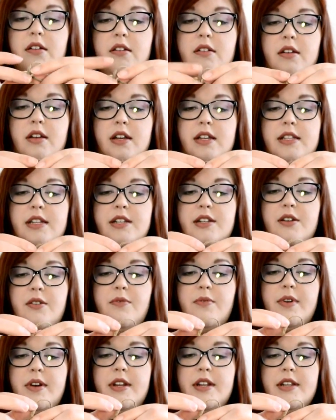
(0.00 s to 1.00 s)
because I don't
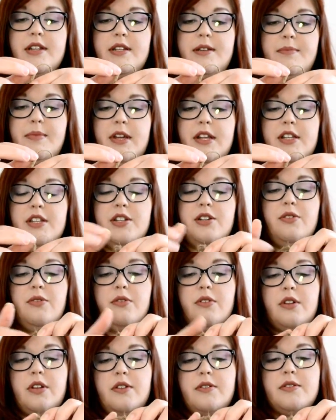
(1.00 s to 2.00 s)
want it to be too
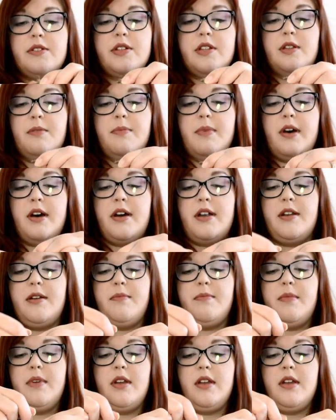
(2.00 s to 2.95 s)
close to the bottom.